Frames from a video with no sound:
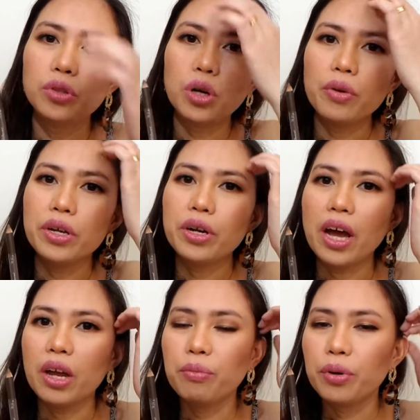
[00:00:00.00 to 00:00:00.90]
drawing your
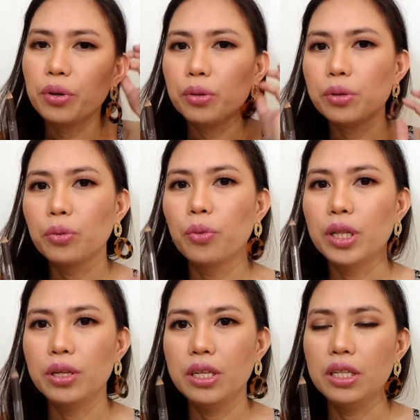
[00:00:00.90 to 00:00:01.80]
eyebrows,
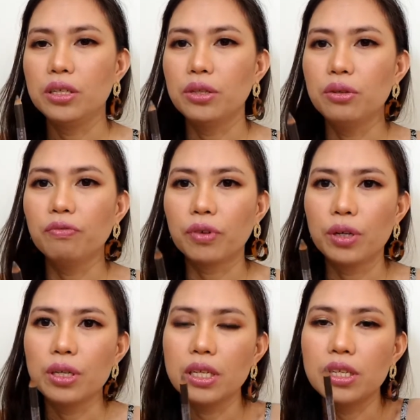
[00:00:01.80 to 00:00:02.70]
what you need to do
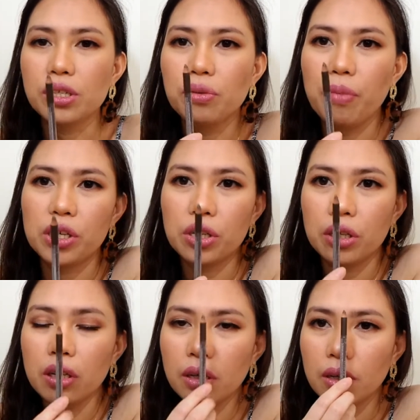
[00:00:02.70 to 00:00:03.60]
first is to
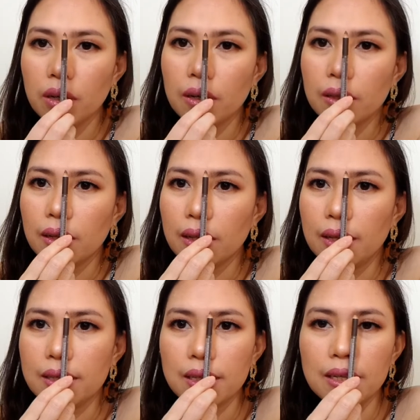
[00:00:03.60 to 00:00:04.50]
measure the
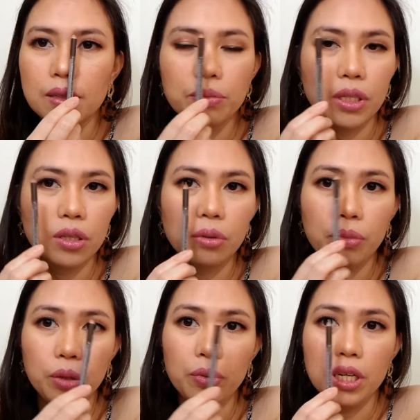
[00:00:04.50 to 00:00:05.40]
distance
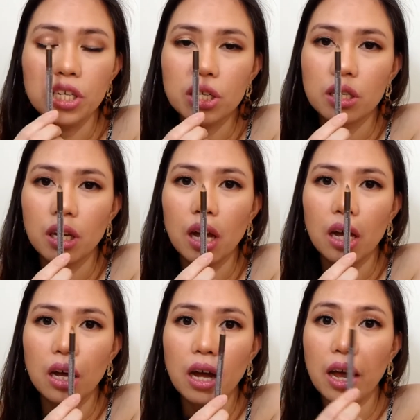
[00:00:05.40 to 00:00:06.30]
between each
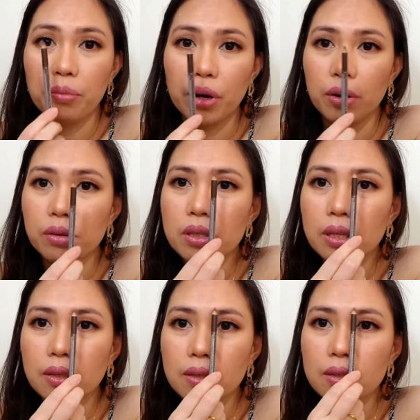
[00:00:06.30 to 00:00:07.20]
eyebrows.
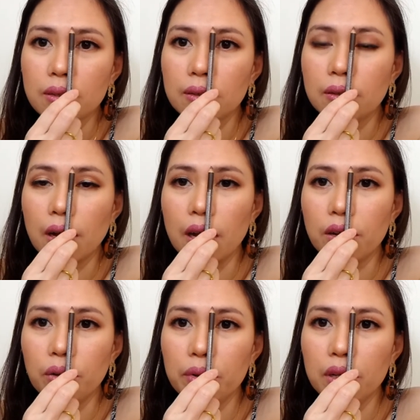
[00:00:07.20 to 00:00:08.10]
So I
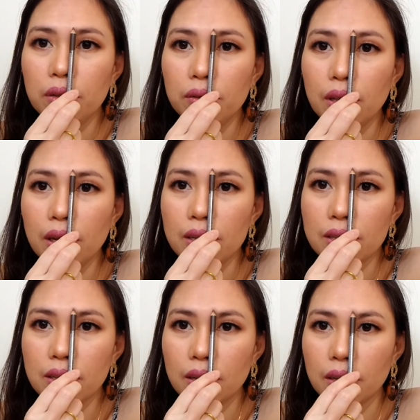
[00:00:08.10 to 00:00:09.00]
normally do this